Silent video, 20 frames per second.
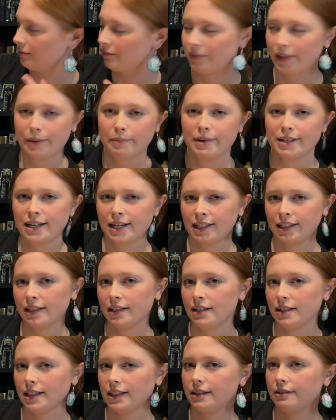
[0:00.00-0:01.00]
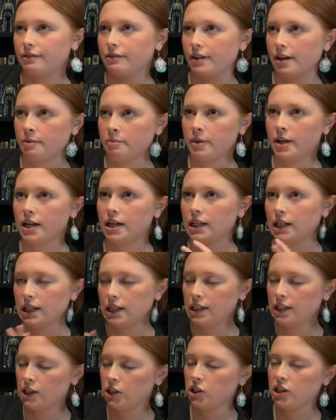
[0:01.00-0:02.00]
Am I taking that as like a vampire, like
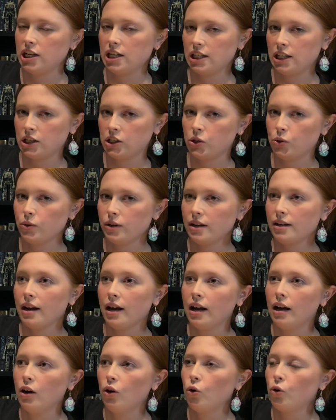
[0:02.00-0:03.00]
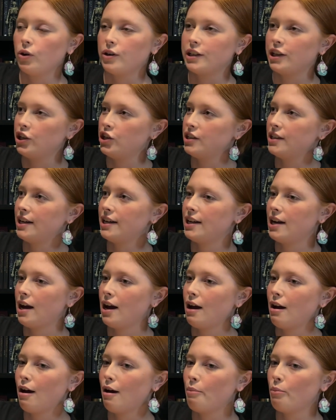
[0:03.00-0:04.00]
sink your teeth into it? Or is it just like
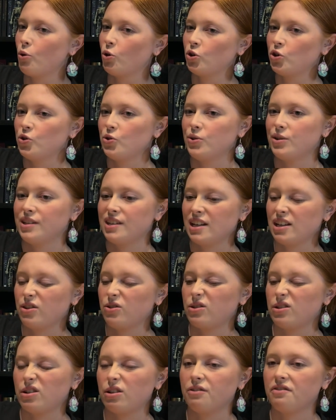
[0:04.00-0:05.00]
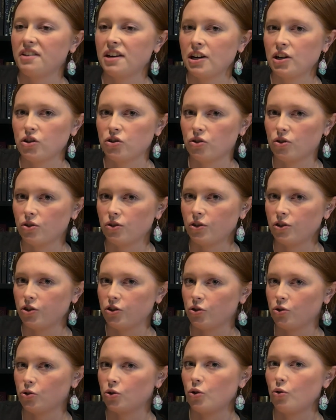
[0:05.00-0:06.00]
a book to sink yourself into because
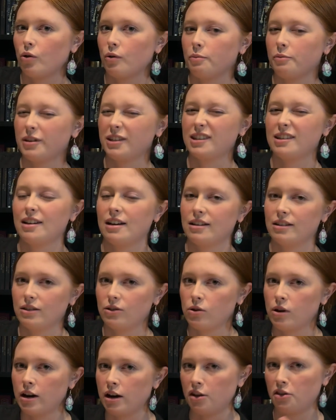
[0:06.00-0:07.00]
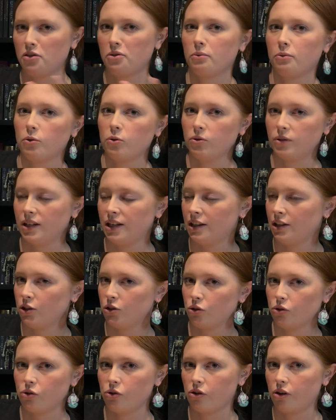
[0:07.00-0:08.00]
you're so obsessed and enthralled in the
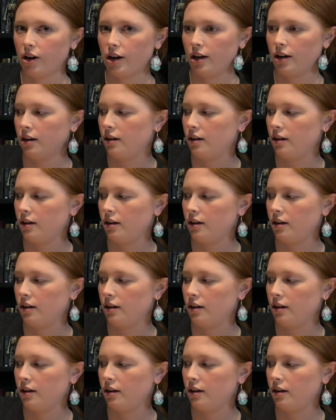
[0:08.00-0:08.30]
story?